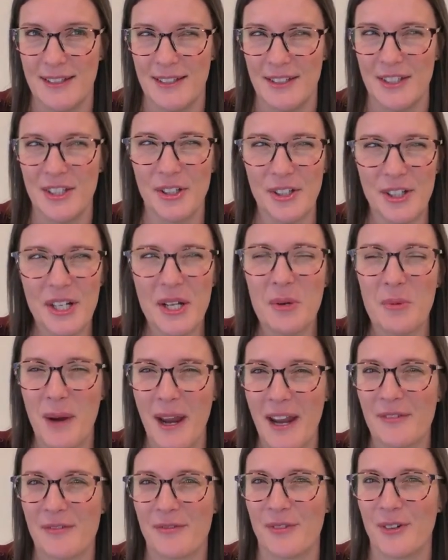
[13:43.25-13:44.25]
you're going to
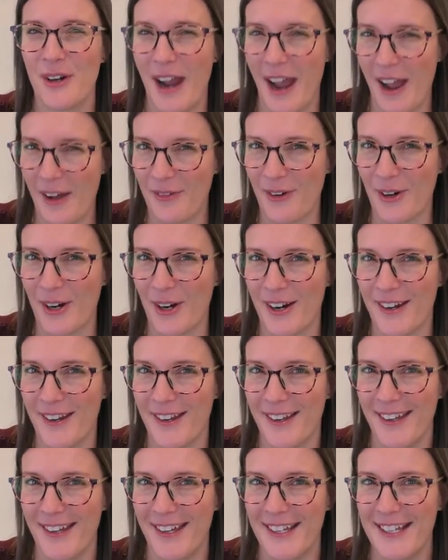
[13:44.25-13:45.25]
wait forever.
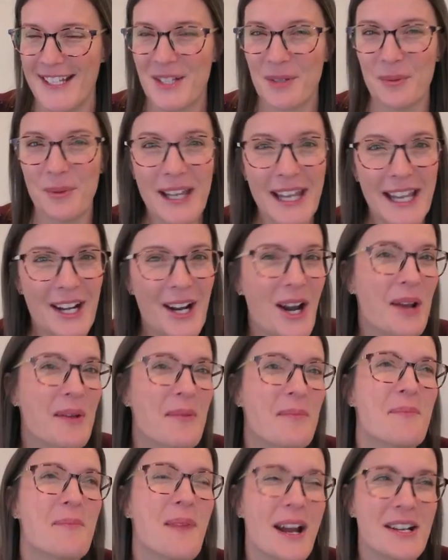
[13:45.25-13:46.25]
So we'll hit on
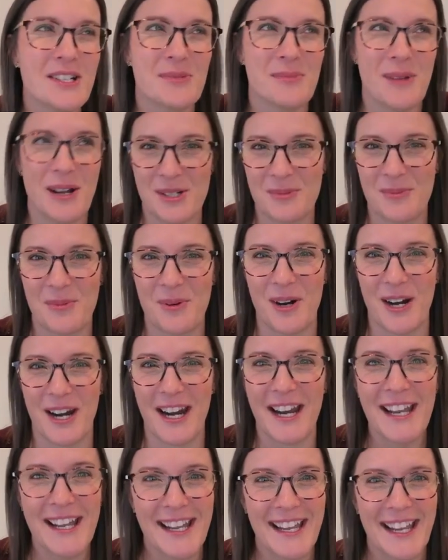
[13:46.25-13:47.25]
much, much
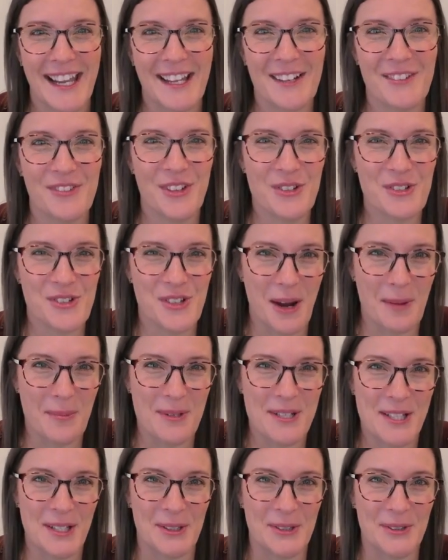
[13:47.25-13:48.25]
more in future
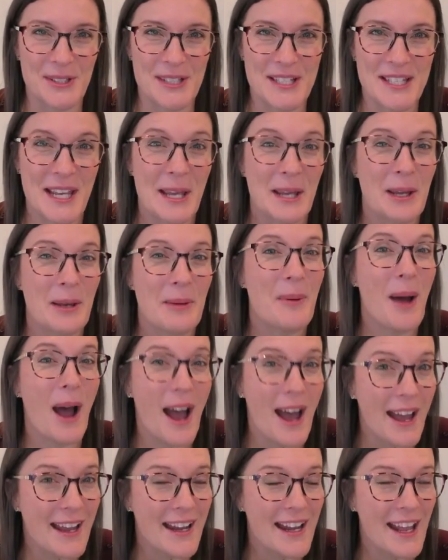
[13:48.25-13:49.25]
episodes.
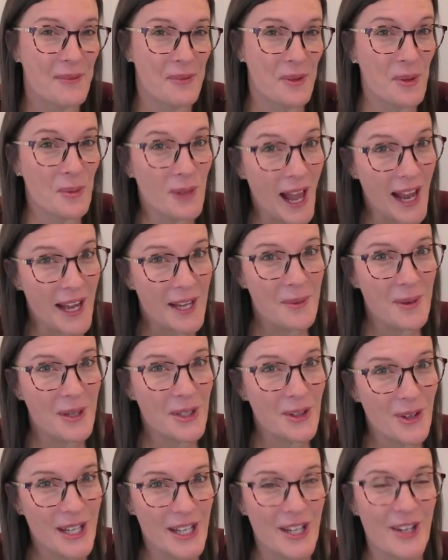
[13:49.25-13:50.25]
But if you like what
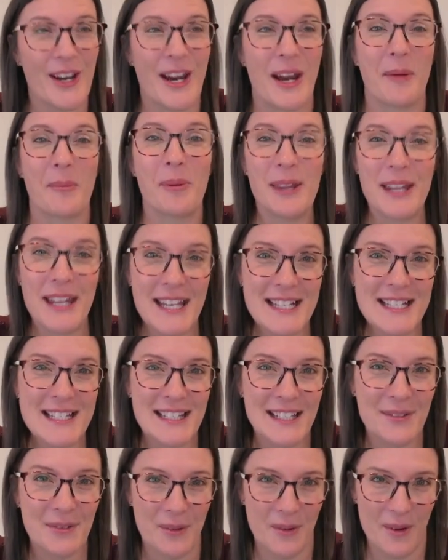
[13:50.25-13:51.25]
you're hearing, please
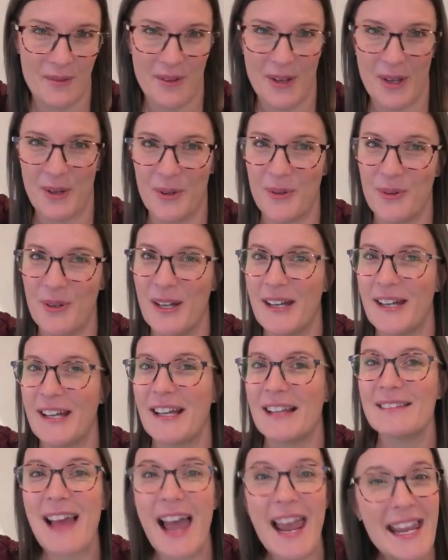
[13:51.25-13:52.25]
leave a review,
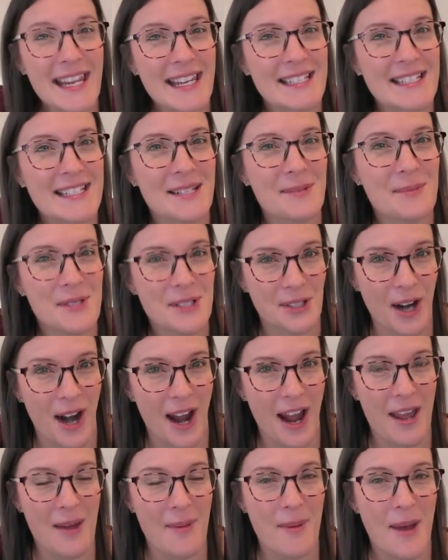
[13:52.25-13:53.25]
like and
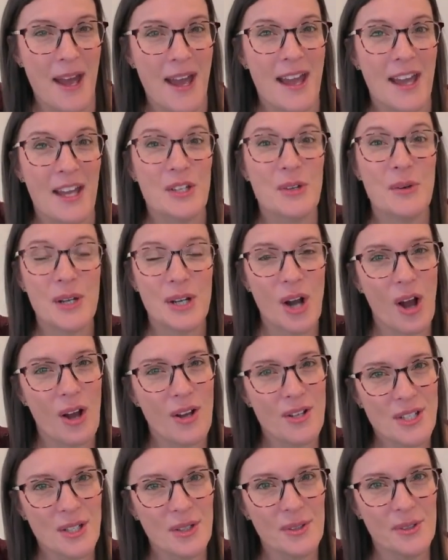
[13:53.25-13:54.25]
subscribe. You could
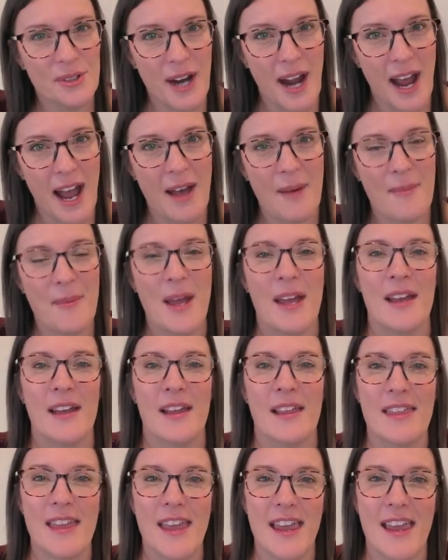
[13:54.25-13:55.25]
also grab
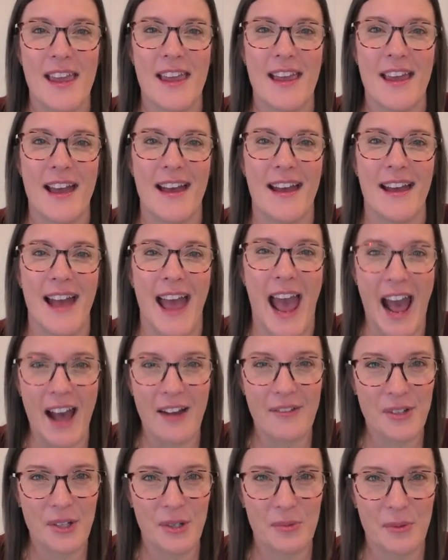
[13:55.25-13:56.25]
the
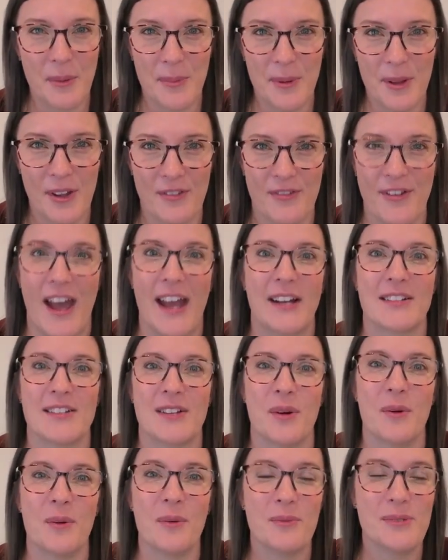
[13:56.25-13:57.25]
Have Good Ripple Effect
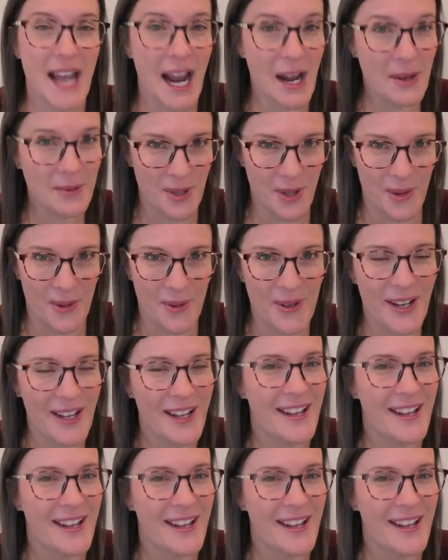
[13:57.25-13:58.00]
download,